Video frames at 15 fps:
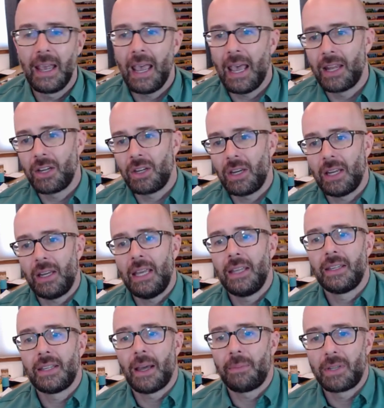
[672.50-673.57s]
and it
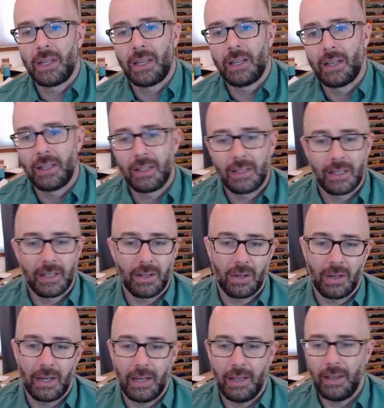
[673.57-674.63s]
heats up
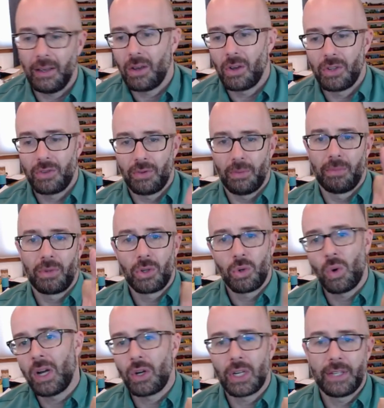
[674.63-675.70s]
or it goes from
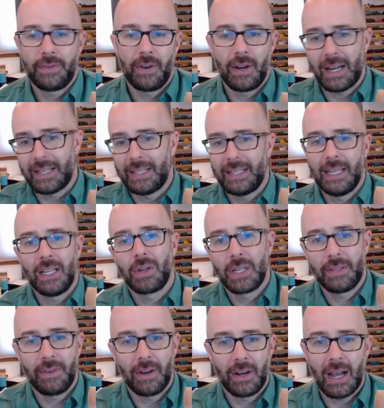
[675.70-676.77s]
20 degrees Fahrenheit to 10
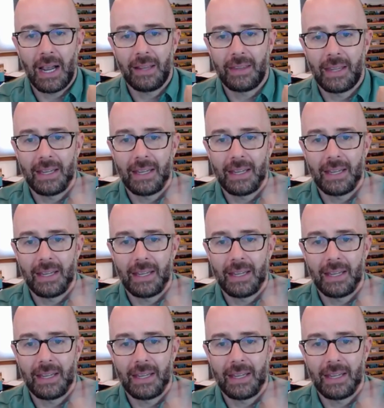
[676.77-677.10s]
degrees Fahrenheit,